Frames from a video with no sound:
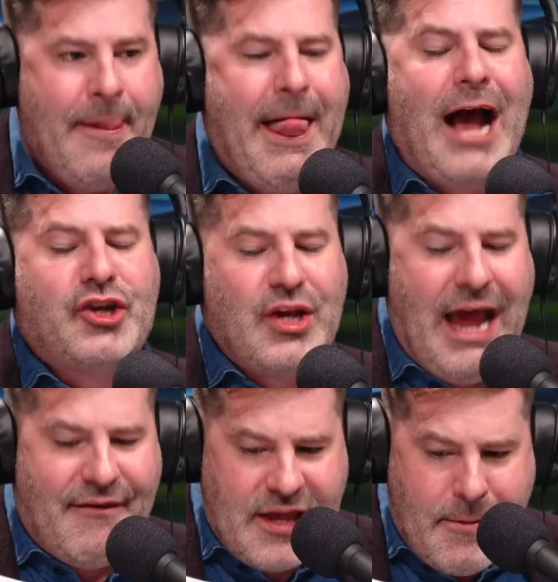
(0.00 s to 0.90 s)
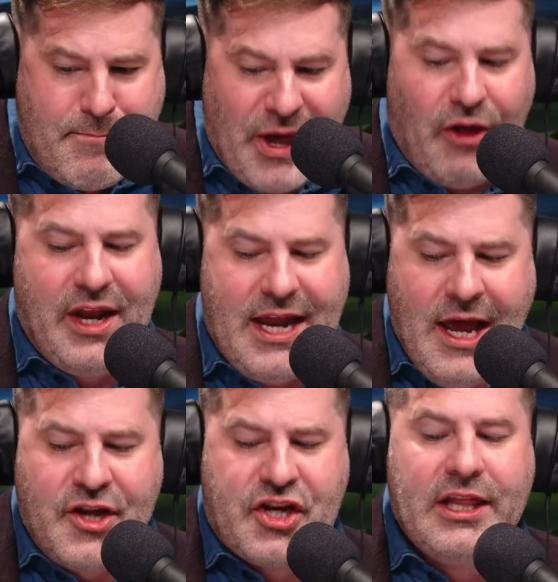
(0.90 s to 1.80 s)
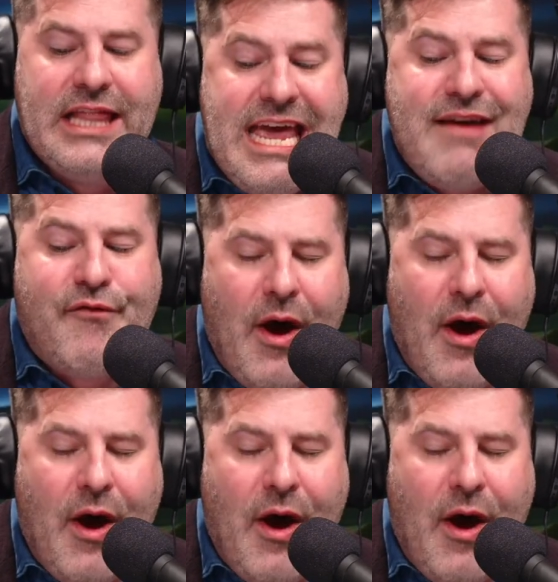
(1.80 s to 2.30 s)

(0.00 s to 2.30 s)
actually have the ability to leave